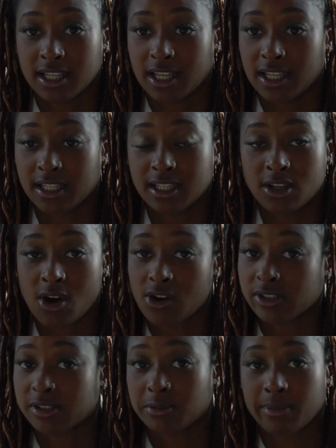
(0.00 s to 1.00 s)
and
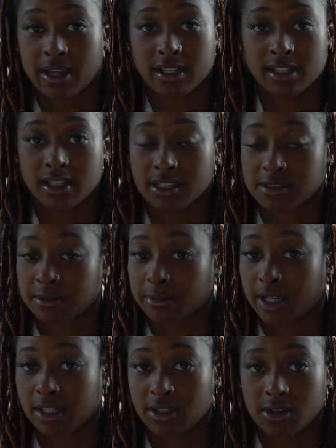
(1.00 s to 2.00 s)
call somebody, let
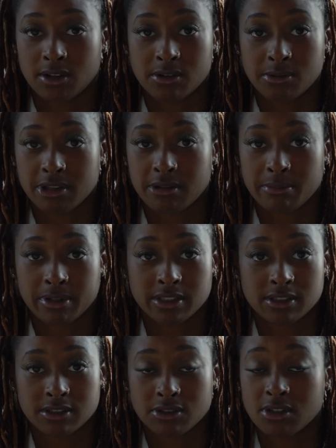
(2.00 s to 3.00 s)
somebody know. We can
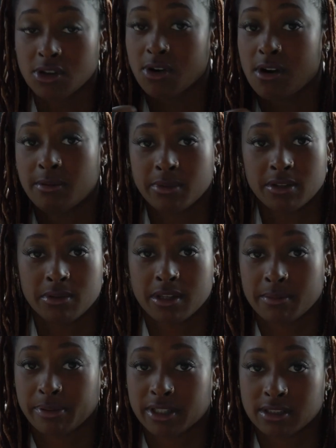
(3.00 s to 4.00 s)
punch it. You can call me, we
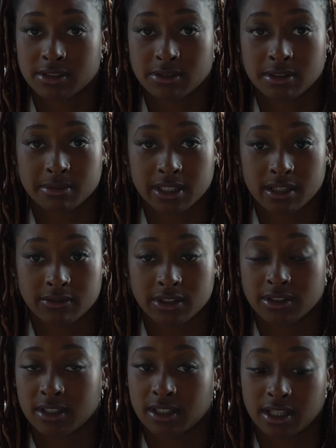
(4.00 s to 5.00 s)
can punch and scream together.
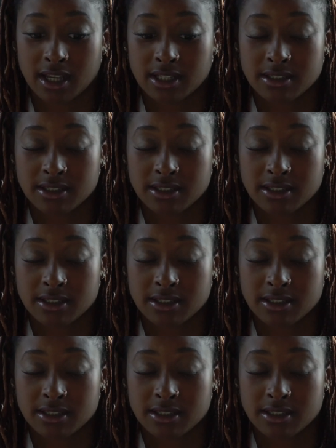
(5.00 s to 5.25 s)
You ain't even got